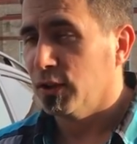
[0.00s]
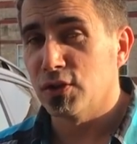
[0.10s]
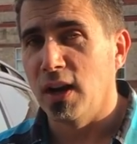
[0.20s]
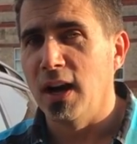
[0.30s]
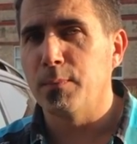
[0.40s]
there's
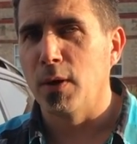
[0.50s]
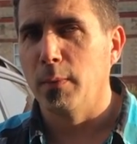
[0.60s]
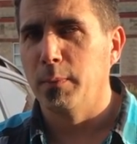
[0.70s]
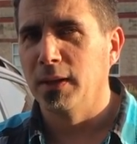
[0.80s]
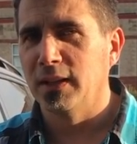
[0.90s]
a high
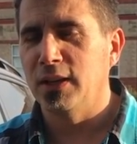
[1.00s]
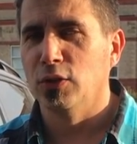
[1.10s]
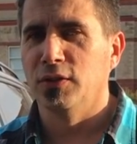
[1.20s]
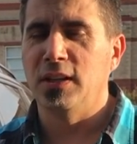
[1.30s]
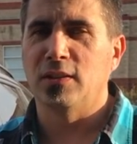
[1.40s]
probability
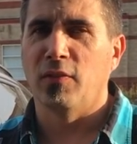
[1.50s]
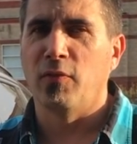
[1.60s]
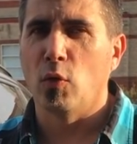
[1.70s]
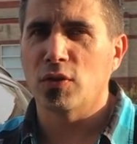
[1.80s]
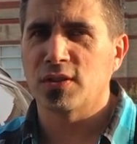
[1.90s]
you'll need to
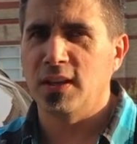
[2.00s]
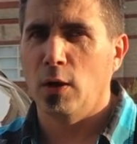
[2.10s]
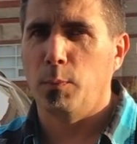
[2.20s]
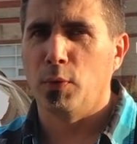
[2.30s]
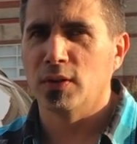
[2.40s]
force the
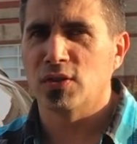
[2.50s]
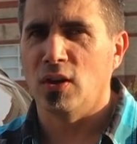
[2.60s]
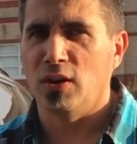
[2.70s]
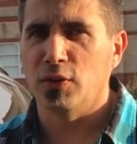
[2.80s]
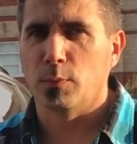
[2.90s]
outputs
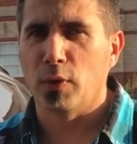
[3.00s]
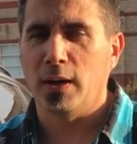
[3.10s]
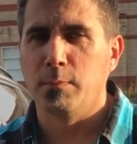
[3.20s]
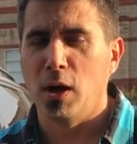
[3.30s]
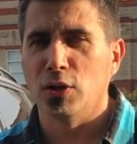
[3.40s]
on your
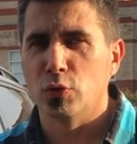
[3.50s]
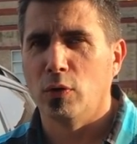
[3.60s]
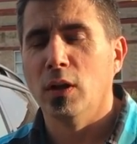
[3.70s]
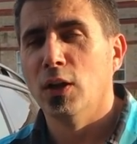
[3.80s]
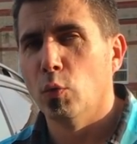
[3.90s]
brake
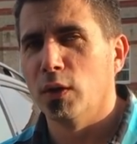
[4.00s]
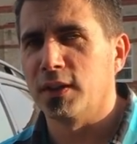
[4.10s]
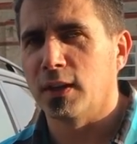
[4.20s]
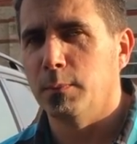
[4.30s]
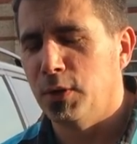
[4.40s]
module with
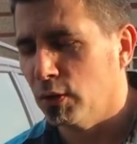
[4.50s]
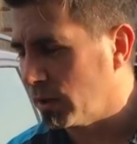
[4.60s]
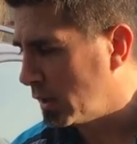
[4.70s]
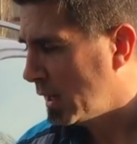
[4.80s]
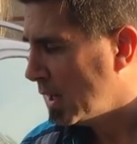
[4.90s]
the computer.